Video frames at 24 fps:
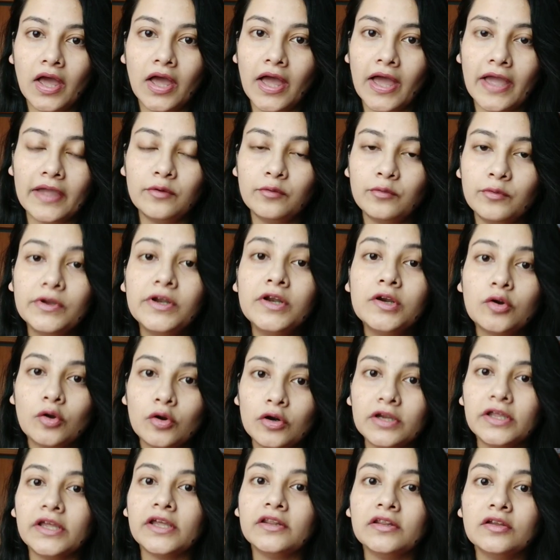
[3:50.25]
I will
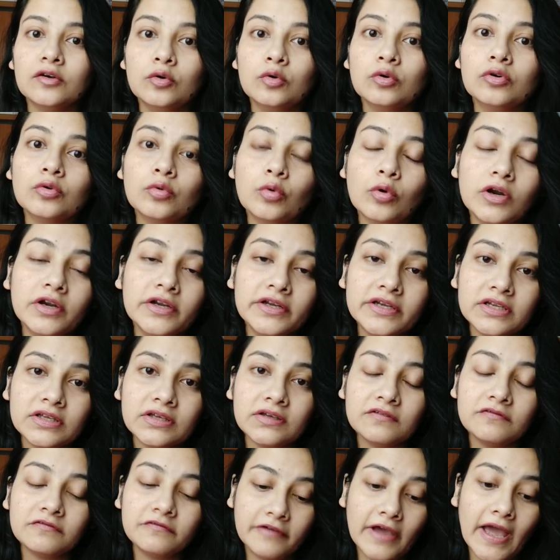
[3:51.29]
not get the good quality
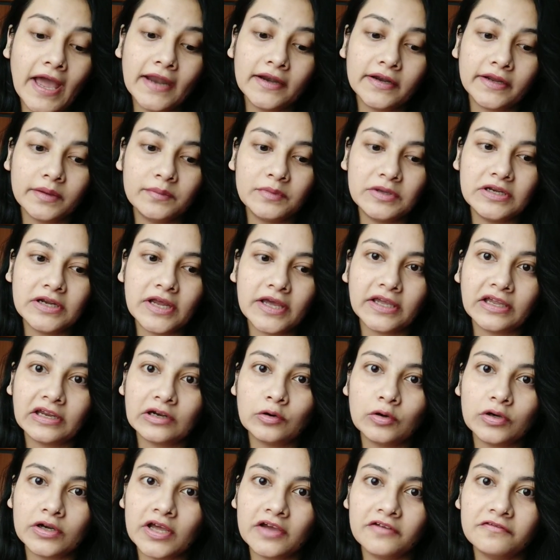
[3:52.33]
fat. I mean, I
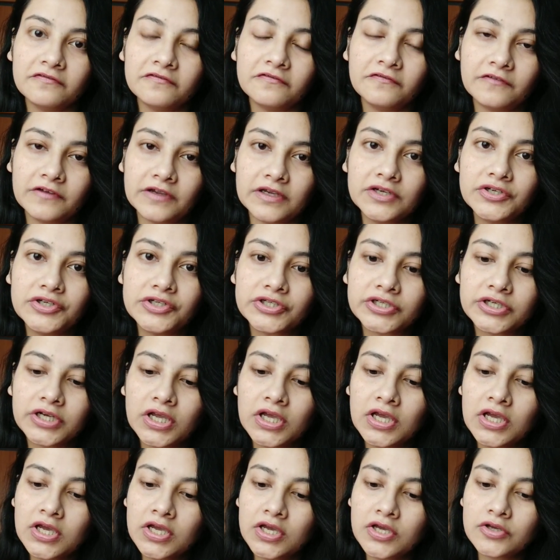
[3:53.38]
cannot have fish,
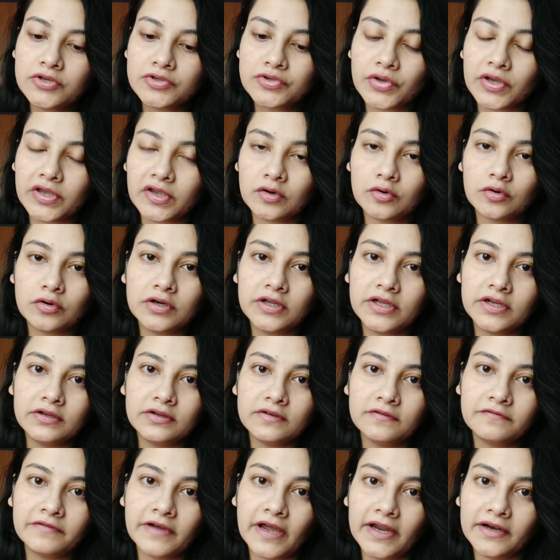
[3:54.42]
so I cannot get the
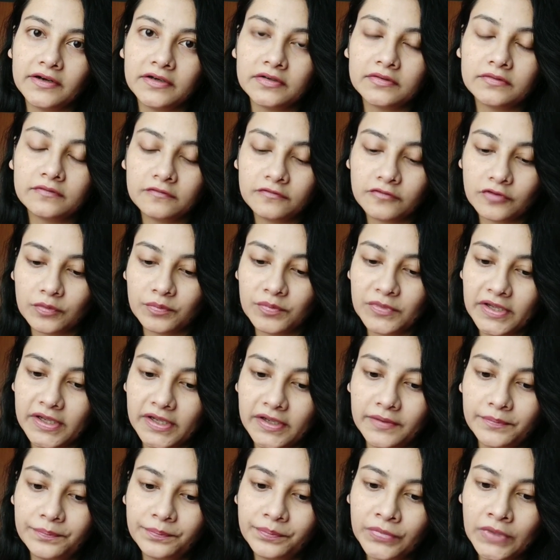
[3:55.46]
fat from
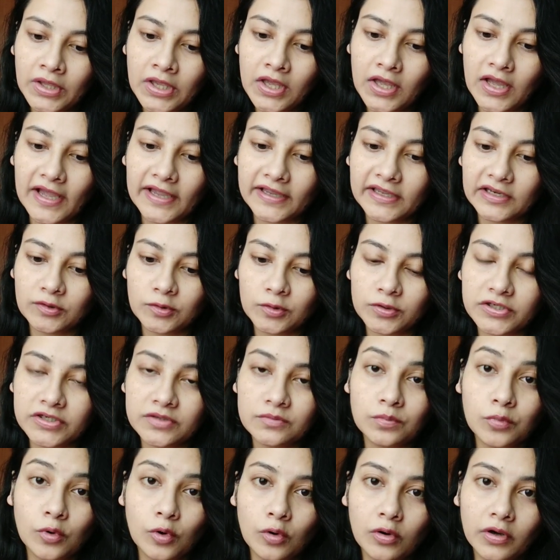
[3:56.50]
there. I cannot eat
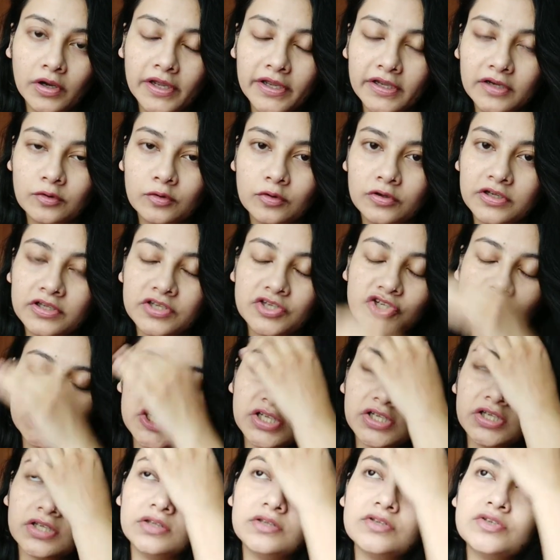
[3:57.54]
pork, I cannot eat
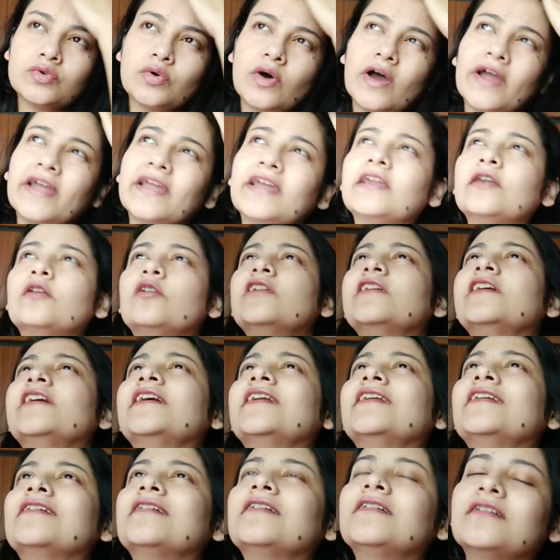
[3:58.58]
chicken, so I cannot
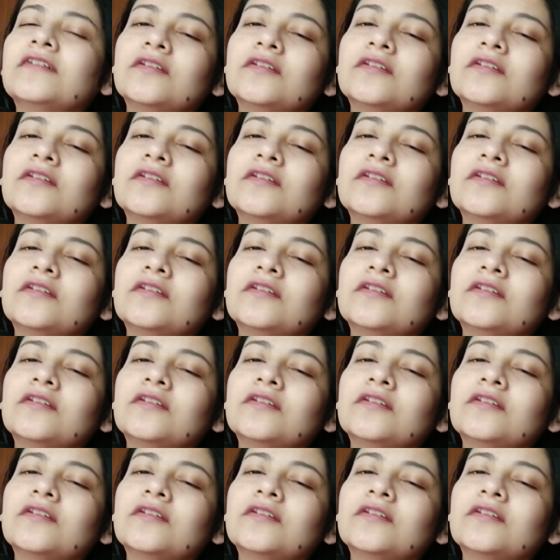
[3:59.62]
get